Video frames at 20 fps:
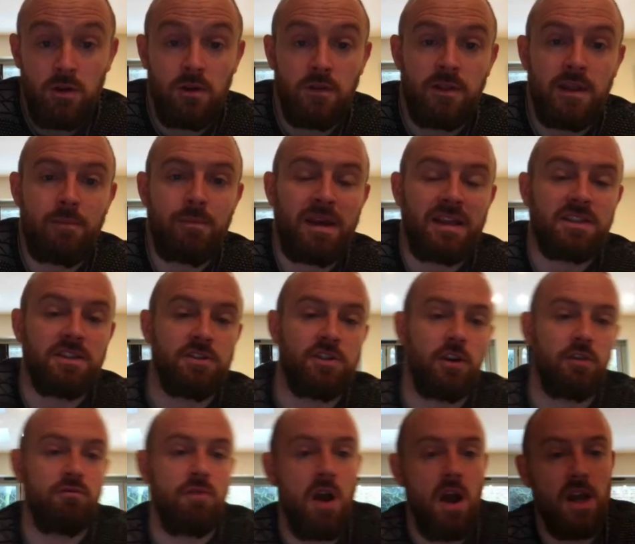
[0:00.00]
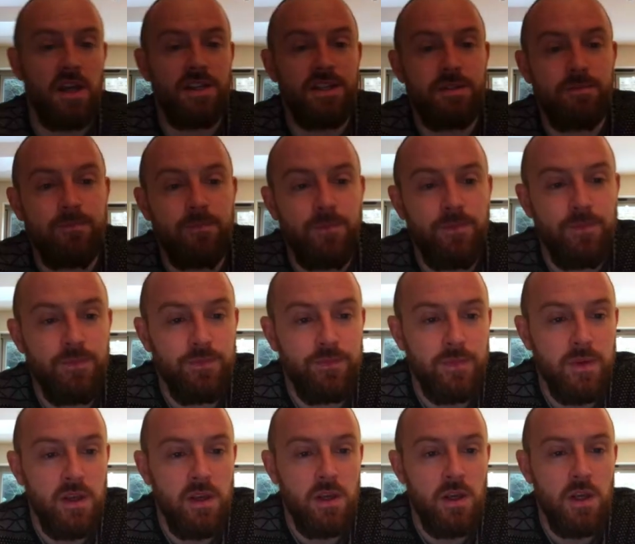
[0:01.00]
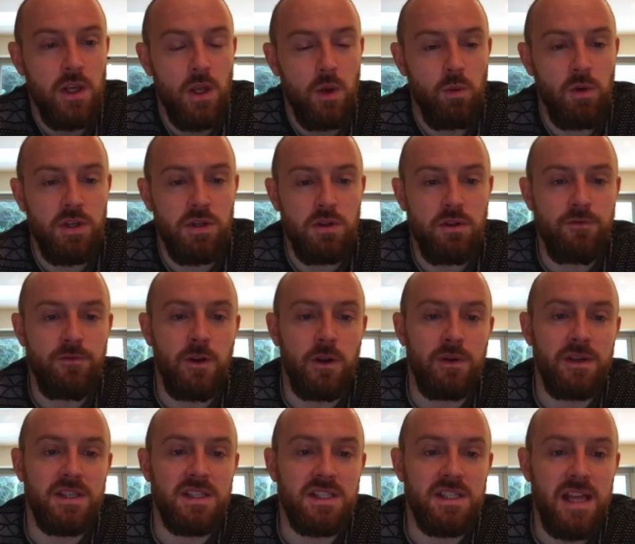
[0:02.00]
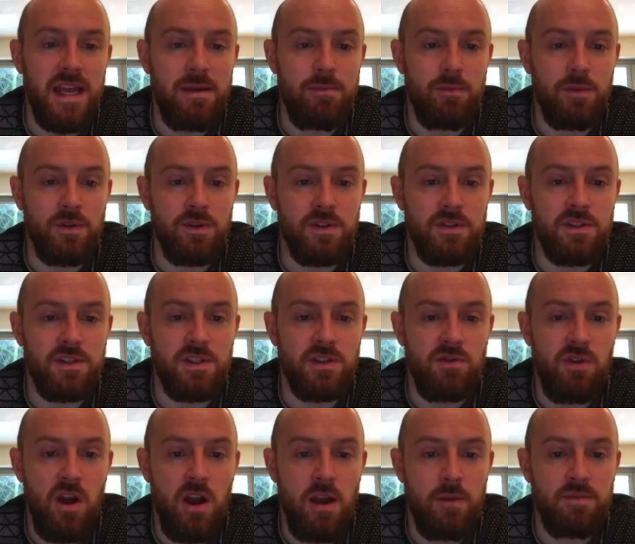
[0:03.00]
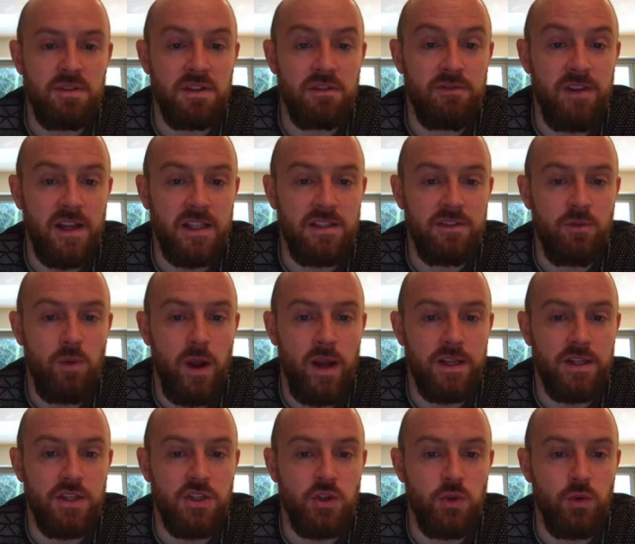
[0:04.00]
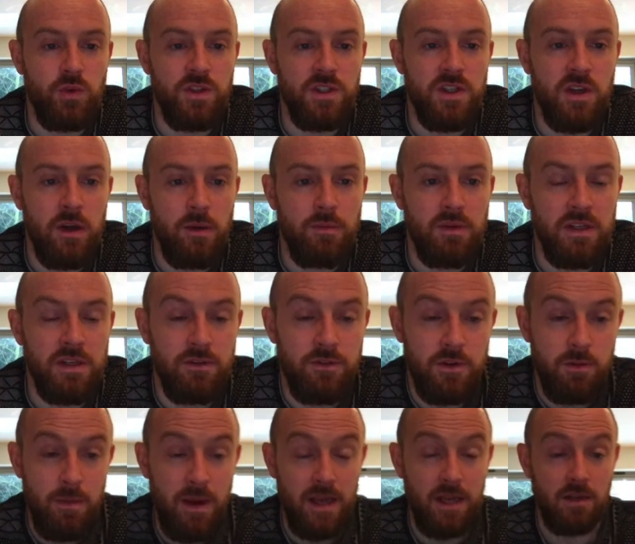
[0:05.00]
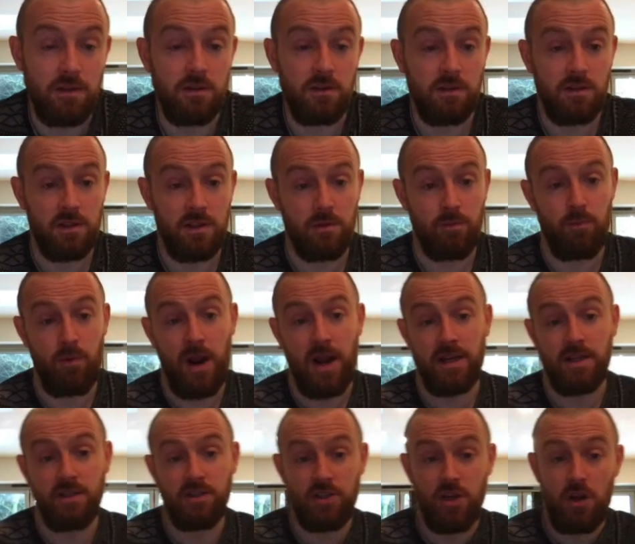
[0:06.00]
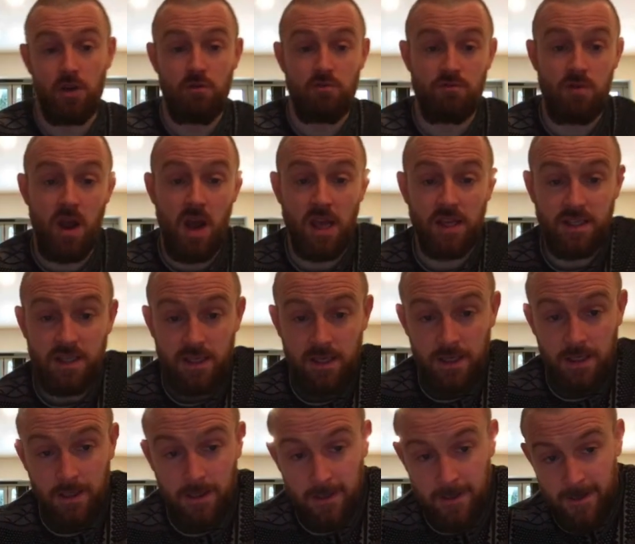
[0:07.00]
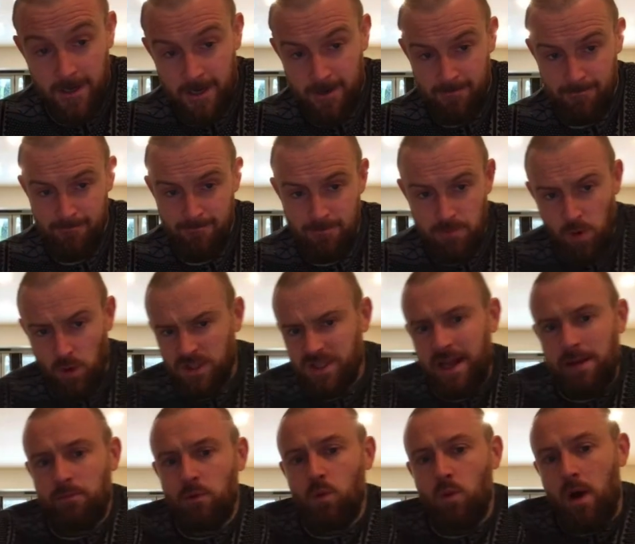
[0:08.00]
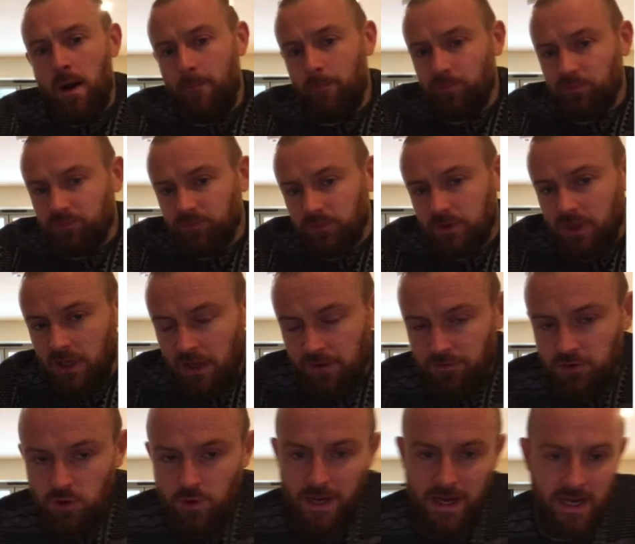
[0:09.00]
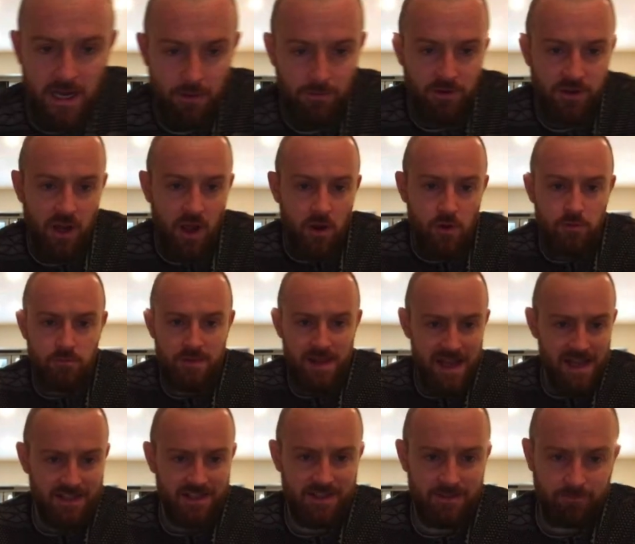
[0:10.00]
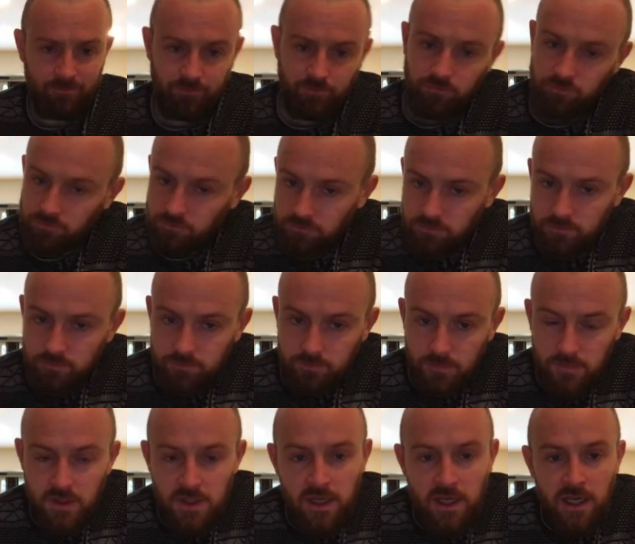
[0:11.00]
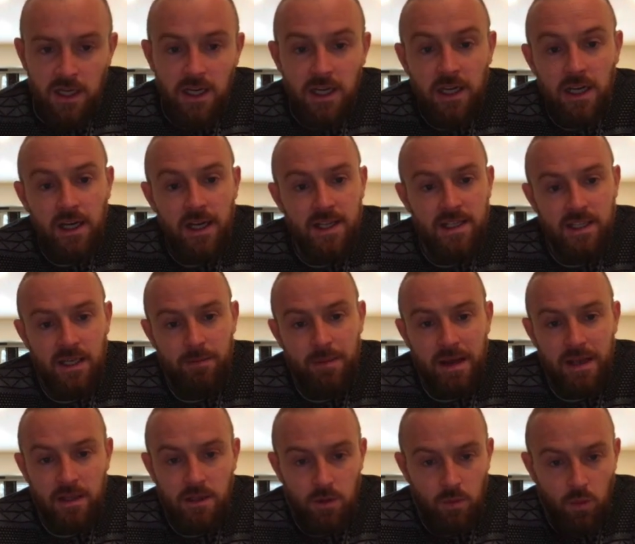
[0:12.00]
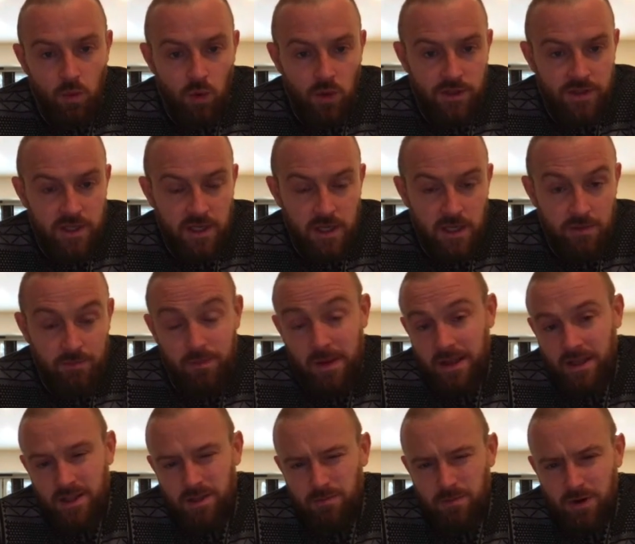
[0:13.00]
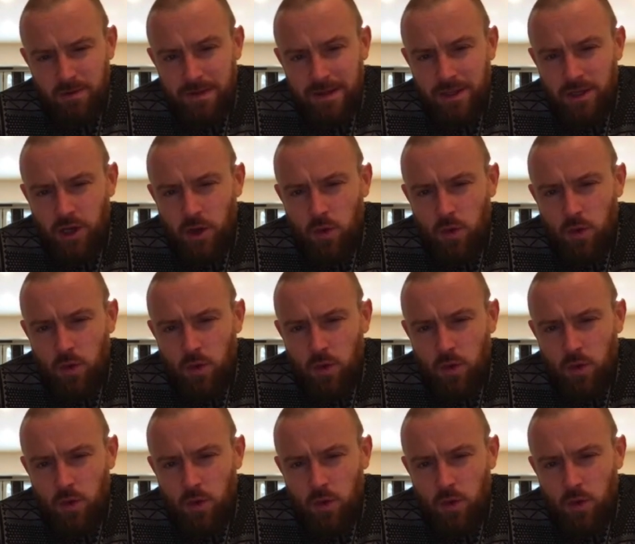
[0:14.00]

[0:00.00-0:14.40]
That makes the dough rise. Which of the following statements describes an effective way to shorten the time needed to make the bread dough rise? Well, statement 1, if you heat up the dough, yes, it's going to make the dough